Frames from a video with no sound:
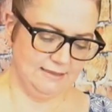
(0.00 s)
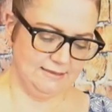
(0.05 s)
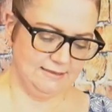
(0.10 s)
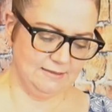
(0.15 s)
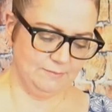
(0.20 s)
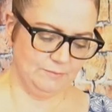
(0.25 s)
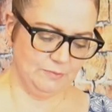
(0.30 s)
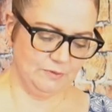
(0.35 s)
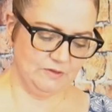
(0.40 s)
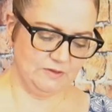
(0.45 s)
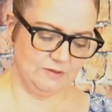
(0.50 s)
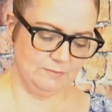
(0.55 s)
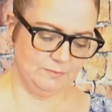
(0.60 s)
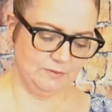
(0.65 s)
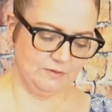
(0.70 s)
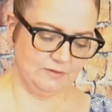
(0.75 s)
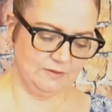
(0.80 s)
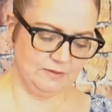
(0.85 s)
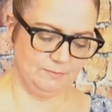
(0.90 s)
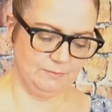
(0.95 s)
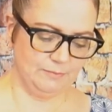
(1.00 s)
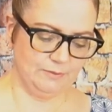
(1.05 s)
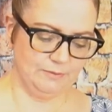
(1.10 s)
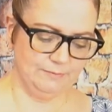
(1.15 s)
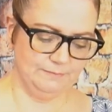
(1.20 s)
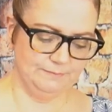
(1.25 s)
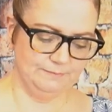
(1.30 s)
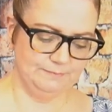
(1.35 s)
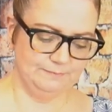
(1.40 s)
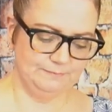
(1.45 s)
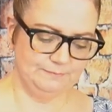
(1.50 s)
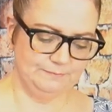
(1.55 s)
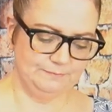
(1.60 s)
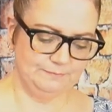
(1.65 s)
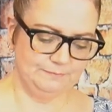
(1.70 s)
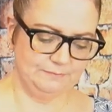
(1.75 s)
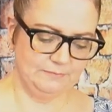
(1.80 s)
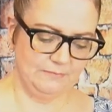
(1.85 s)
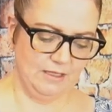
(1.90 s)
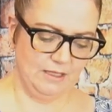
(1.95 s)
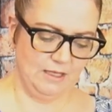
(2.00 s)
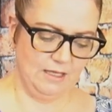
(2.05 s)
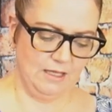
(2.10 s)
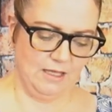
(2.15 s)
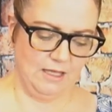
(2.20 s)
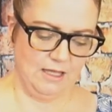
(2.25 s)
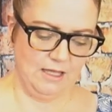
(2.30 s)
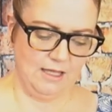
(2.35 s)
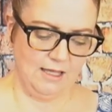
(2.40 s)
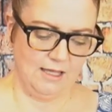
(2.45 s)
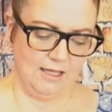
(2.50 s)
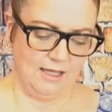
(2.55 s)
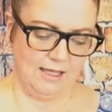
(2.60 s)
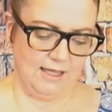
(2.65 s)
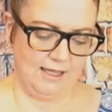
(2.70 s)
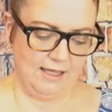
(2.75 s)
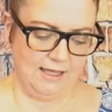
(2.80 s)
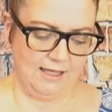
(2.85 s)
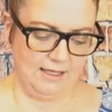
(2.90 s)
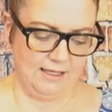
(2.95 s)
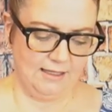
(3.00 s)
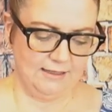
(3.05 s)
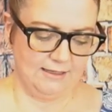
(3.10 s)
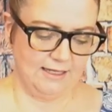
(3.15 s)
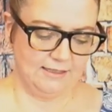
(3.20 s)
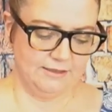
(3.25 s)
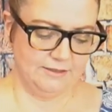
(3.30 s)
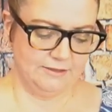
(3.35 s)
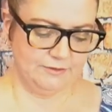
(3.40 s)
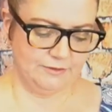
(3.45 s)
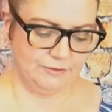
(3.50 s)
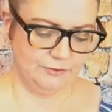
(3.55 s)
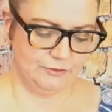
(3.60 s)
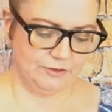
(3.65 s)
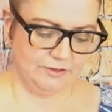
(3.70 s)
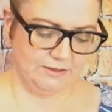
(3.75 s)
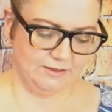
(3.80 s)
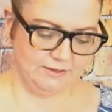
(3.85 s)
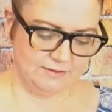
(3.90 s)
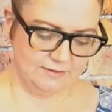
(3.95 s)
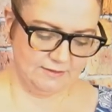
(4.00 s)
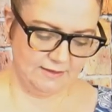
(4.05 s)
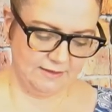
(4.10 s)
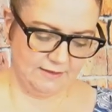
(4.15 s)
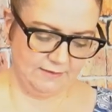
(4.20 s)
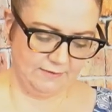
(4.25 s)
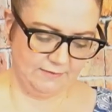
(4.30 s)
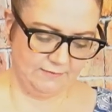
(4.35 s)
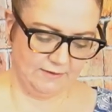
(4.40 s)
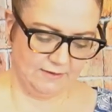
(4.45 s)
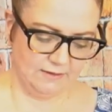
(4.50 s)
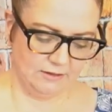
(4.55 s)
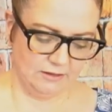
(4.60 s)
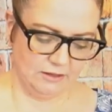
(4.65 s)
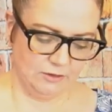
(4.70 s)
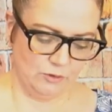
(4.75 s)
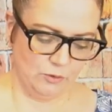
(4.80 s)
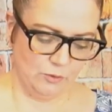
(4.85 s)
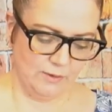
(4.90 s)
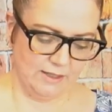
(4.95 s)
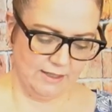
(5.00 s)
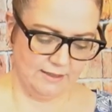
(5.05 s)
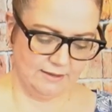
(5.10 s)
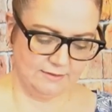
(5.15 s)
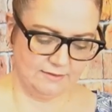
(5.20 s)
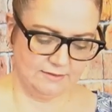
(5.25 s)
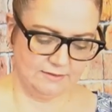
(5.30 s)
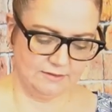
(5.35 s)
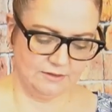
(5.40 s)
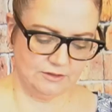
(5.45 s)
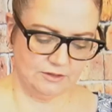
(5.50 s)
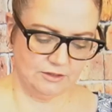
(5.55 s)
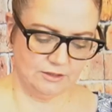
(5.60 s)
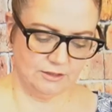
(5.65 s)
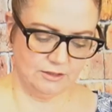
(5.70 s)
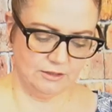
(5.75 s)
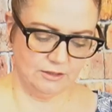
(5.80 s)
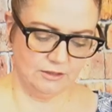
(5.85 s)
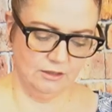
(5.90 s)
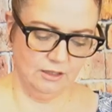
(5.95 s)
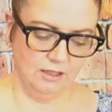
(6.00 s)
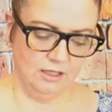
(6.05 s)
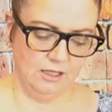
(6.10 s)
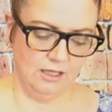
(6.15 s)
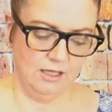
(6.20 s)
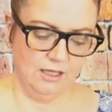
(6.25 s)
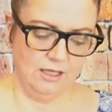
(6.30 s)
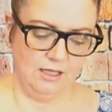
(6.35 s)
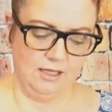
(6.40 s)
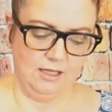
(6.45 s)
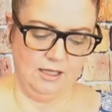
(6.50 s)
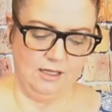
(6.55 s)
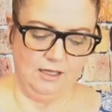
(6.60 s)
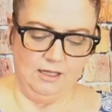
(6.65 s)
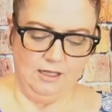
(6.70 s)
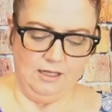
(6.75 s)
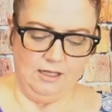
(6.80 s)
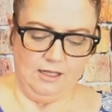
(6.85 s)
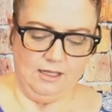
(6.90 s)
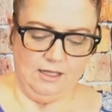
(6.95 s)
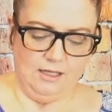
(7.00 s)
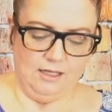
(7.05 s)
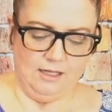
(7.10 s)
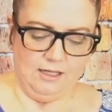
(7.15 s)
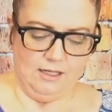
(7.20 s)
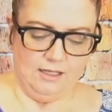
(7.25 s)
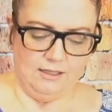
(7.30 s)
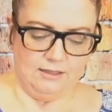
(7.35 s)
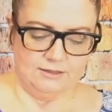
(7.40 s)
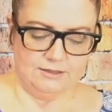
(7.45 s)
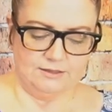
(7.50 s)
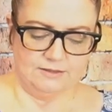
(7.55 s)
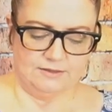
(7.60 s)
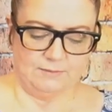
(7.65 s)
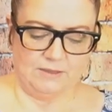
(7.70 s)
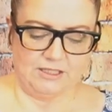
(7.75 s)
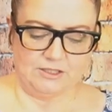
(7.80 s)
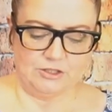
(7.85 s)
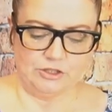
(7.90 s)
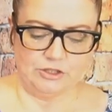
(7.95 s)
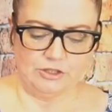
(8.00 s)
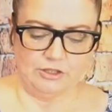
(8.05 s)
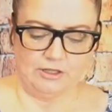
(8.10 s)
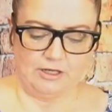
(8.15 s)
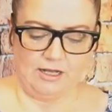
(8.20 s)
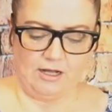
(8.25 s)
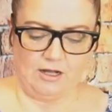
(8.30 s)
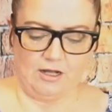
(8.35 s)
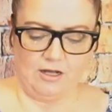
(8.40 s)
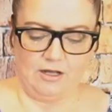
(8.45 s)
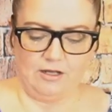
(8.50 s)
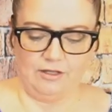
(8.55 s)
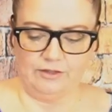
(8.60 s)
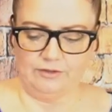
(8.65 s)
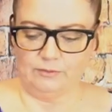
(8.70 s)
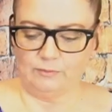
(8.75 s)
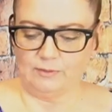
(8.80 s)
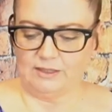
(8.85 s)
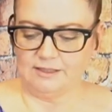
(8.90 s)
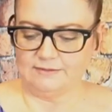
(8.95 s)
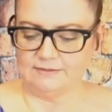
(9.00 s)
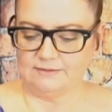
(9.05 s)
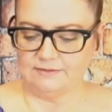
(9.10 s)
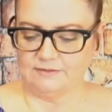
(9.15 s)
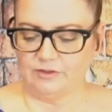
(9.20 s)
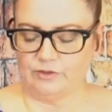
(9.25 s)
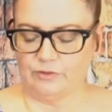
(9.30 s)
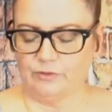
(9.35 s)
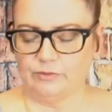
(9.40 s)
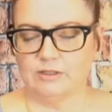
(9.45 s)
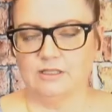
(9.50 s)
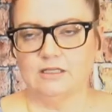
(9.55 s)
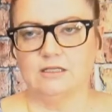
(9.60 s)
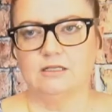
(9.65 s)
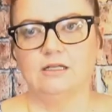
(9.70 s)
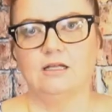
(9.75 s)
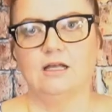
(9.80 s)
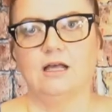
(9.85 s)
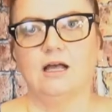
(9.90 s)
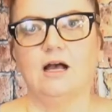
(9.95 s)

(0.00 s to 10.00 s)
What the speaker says: Simple, simple, simple. And I just usually just give it a quick stir. Just make sure all the rice is coated.